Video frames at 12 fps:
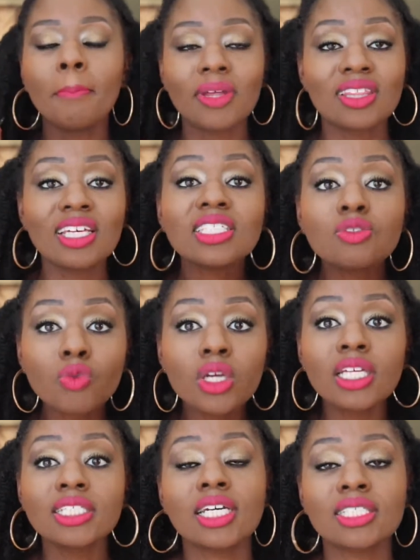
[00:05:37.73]
But this
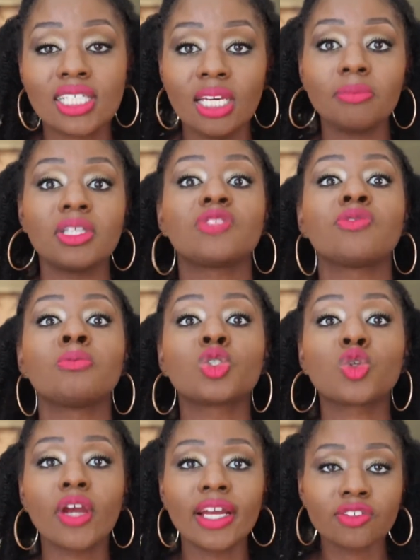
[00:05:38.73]
really does keep this from
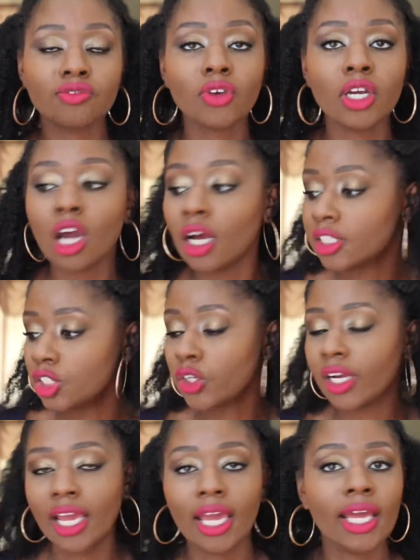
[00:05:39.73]
transferring onto
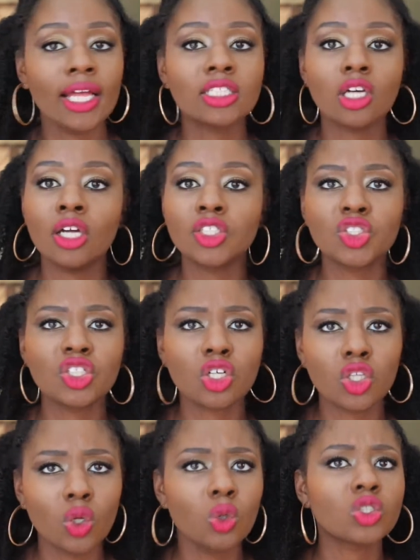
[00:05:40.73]
your hands, onto your
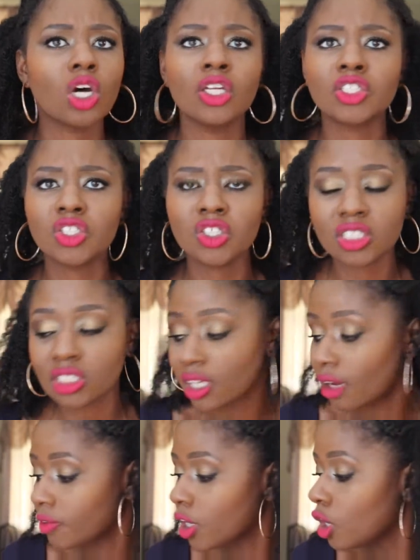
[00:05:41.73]
clothes, onto your
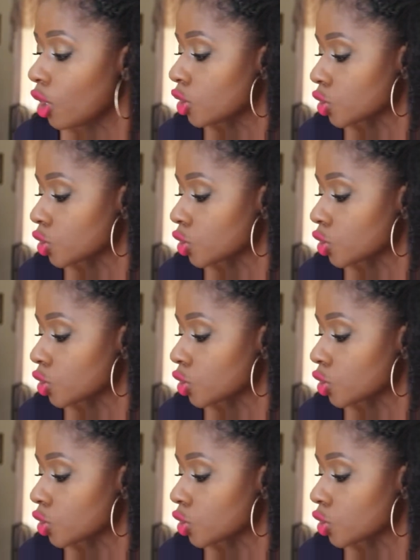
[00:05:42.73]
stuff.